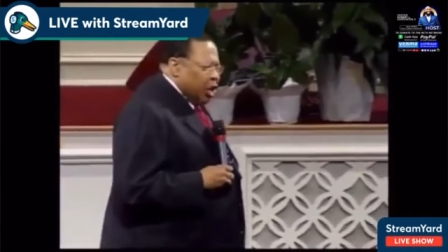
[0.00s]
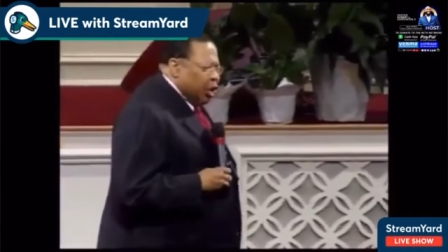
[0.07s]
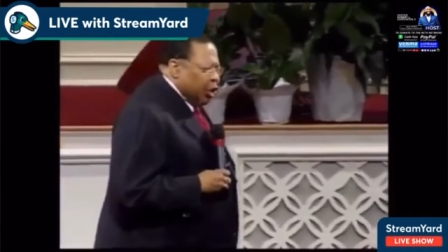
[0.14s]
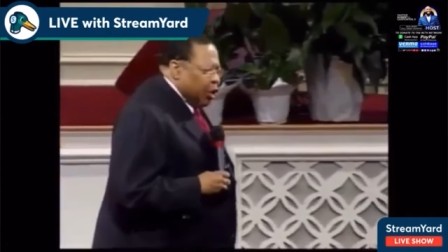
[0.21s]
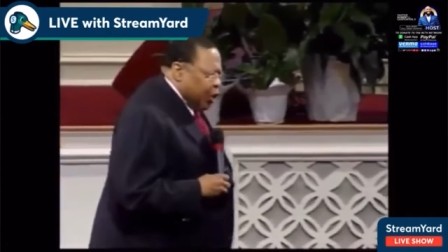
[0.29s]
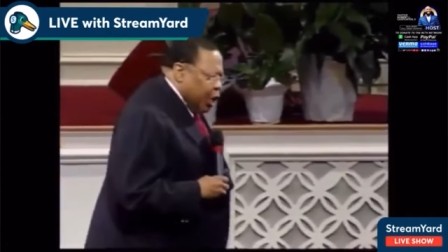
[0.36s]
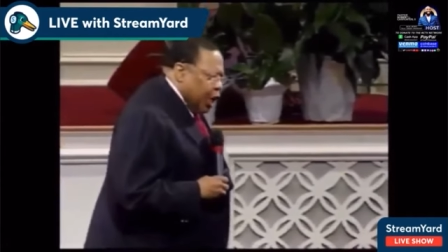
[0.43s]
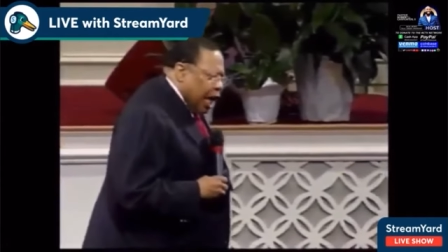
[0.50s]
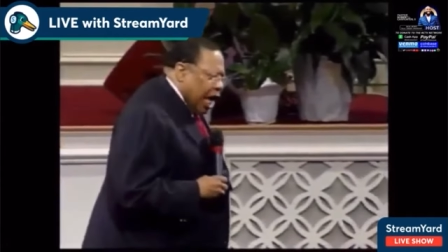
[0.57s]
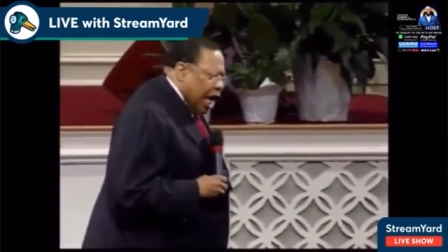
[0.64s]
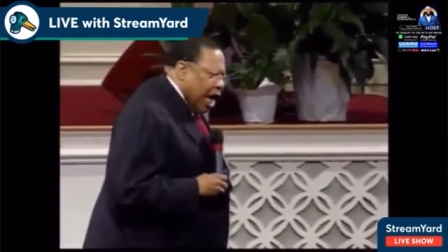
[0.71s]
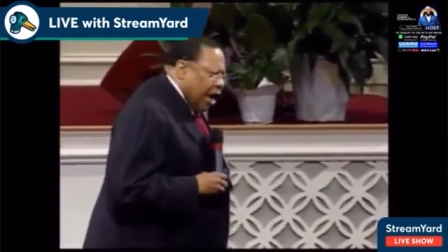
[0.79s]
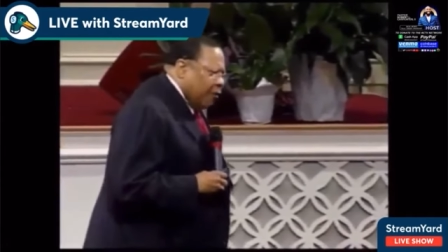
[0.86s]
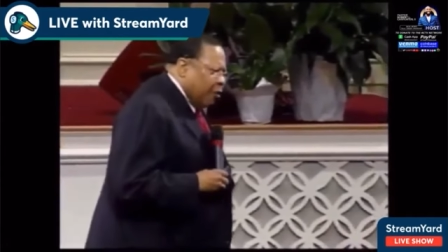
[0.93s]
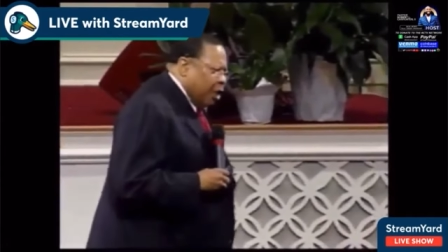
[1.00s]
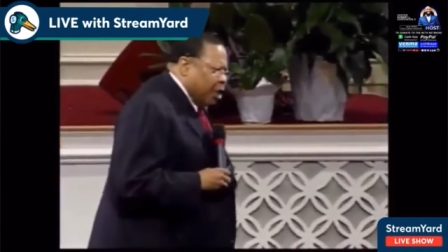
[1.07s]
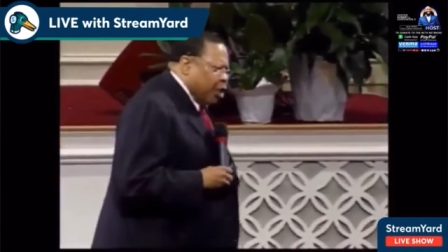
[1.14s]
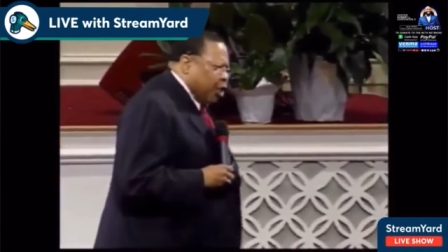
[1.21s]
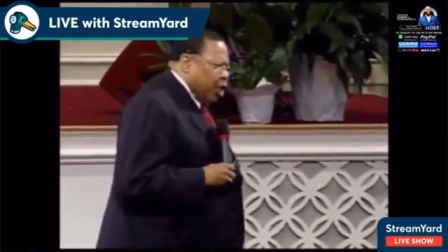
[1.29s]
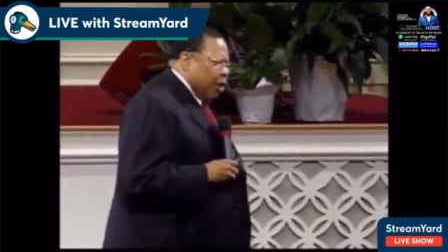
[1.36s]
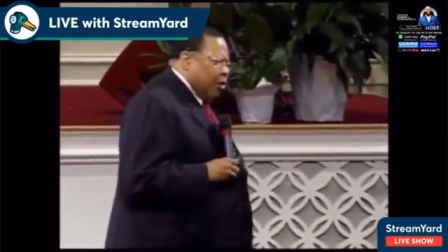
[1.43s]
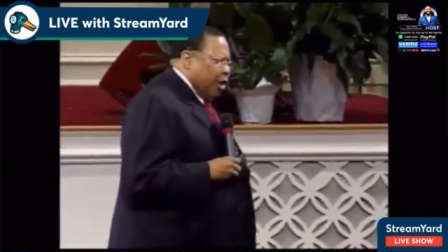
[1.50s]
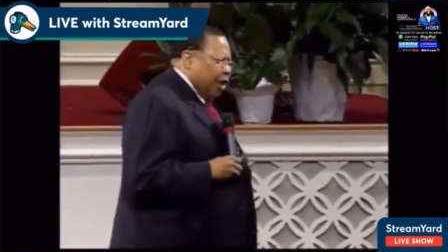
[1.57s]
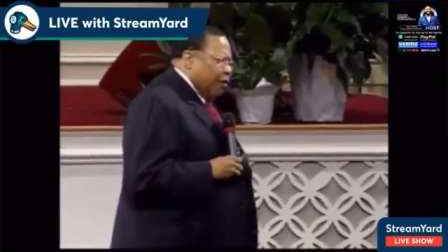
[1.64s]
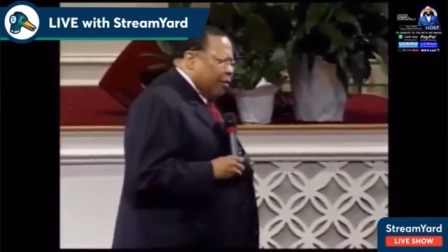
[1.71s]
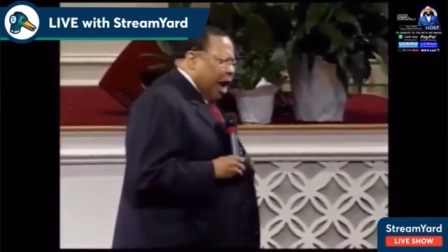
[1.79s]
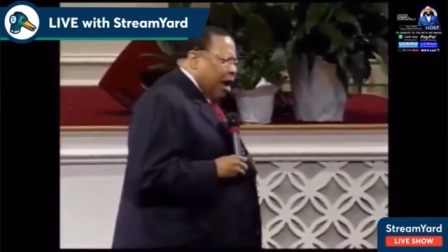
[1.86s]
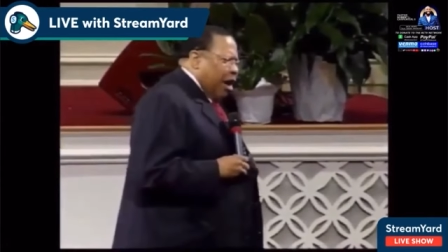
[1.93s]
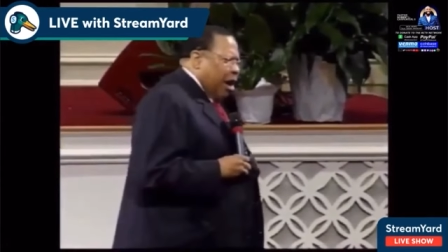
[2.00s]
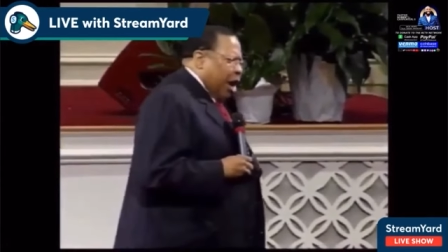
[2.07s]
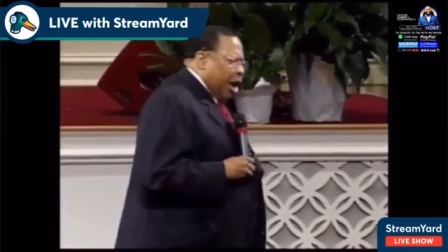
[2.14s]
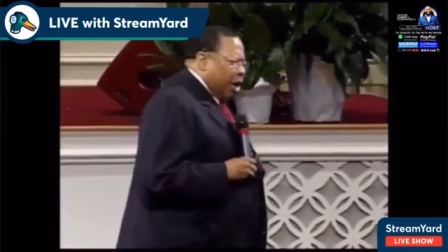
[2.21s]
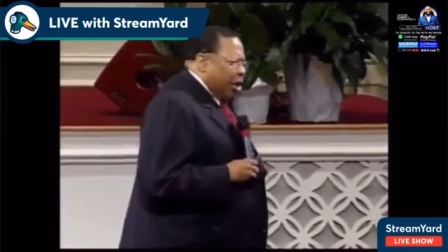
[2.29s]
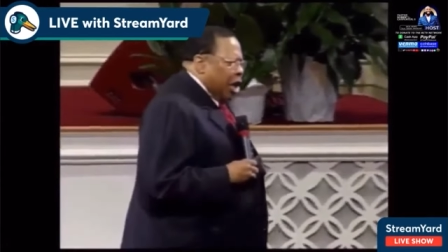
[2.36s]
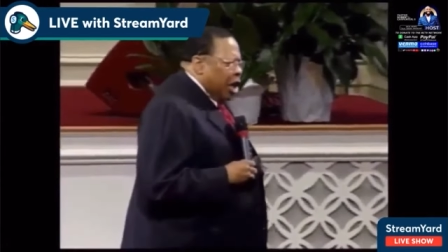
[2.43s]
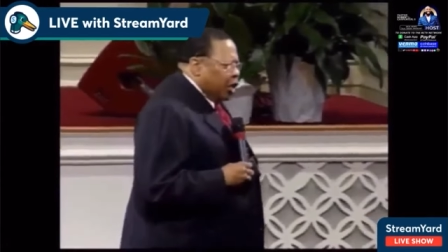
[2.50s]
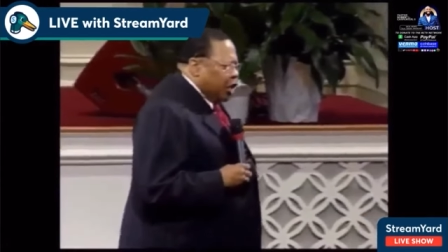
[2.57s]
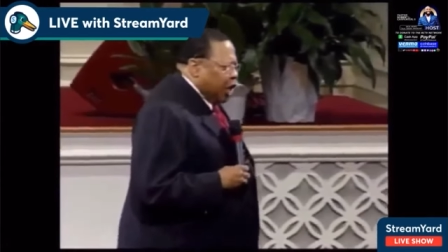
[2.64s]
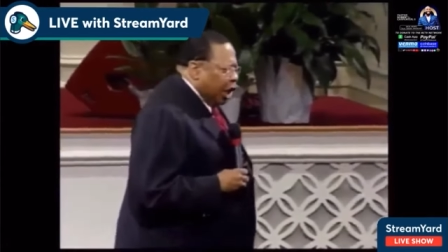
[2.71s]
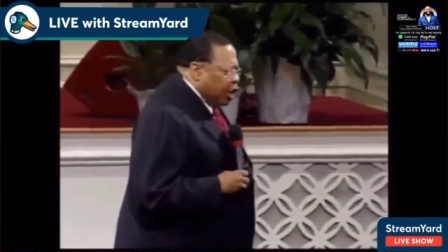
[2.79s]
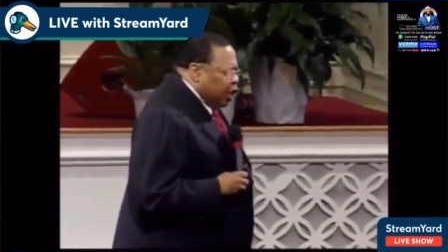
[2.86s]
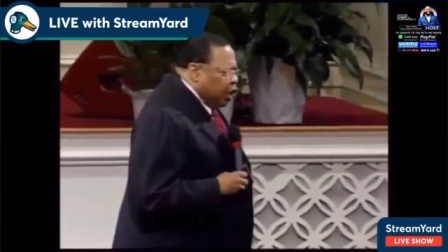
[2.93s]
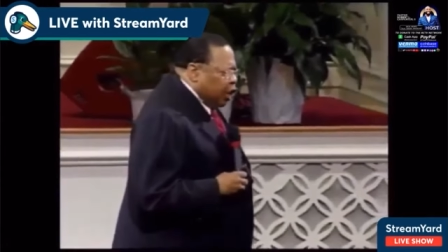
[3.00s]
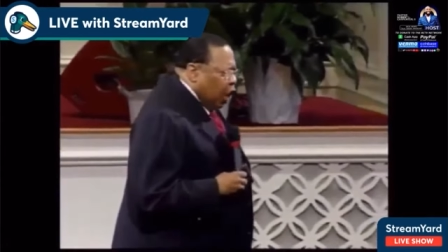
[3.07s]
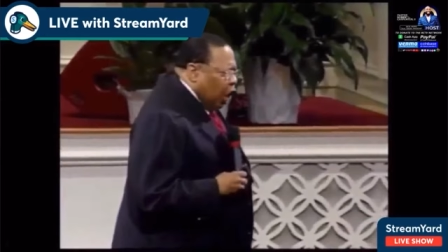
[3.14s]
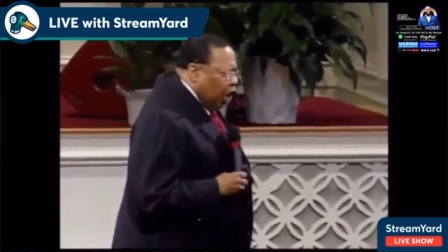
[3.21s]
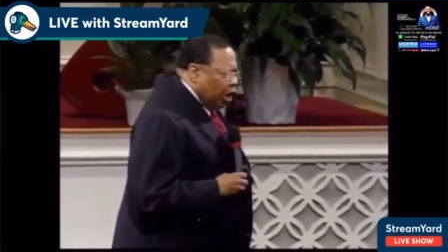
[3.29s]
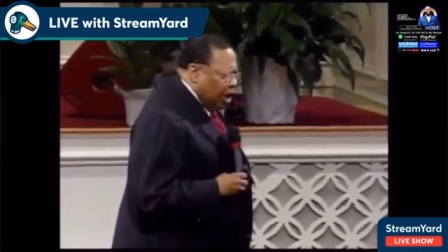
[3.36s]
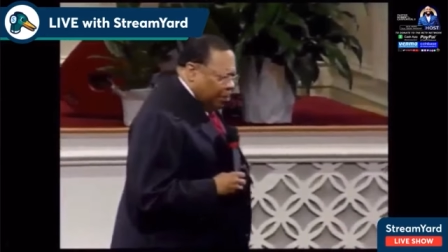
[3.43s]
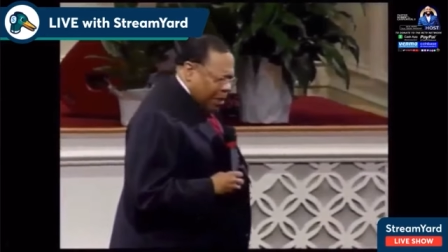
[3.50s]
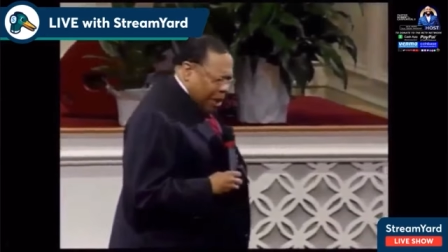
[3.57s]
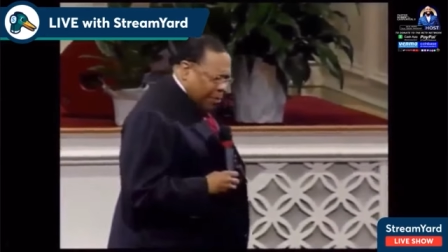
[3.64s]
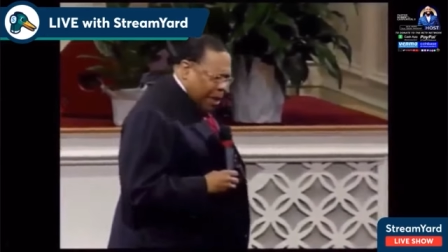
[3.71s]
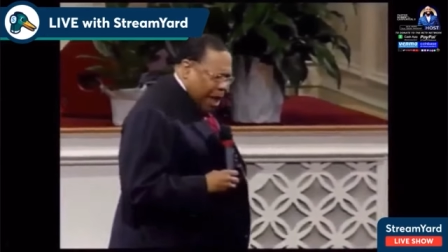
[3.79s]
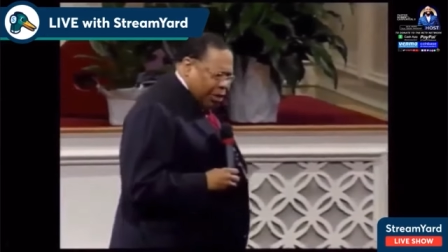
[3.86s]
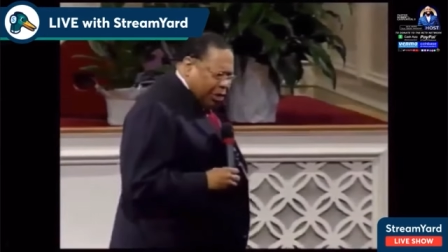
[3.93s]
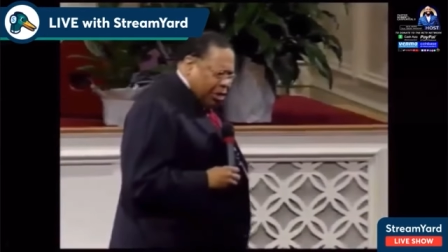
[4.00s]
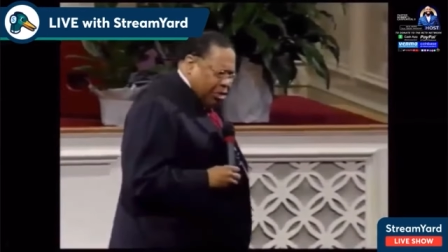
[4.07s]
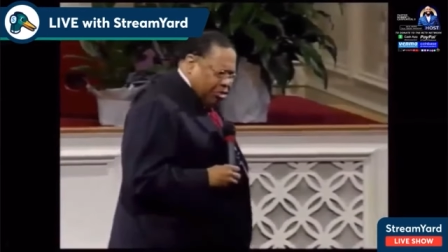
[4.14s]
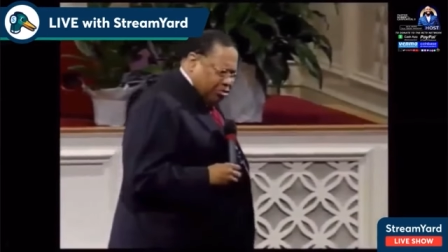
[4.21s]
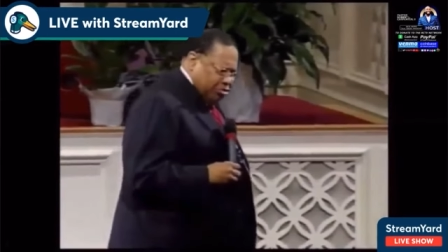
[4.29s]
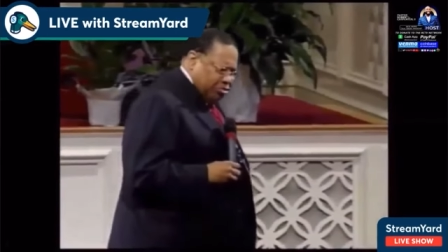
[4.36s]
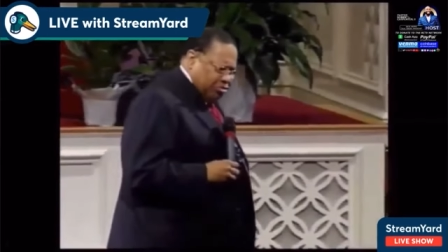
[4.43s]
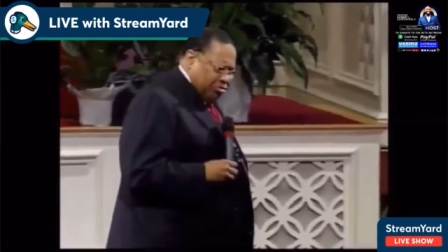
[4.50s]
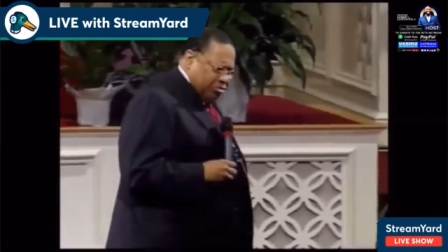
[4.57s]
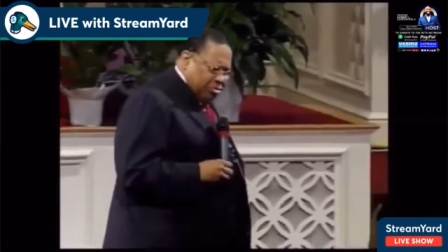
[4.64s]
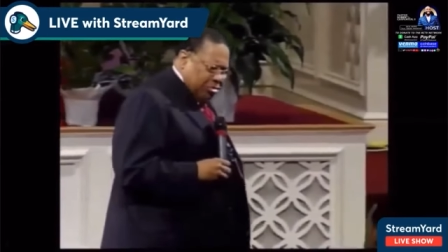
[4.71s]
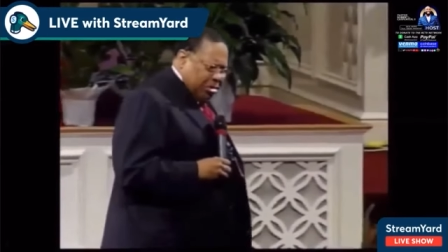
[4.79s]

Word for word: Surely every secret of my heart shall shortly be made known,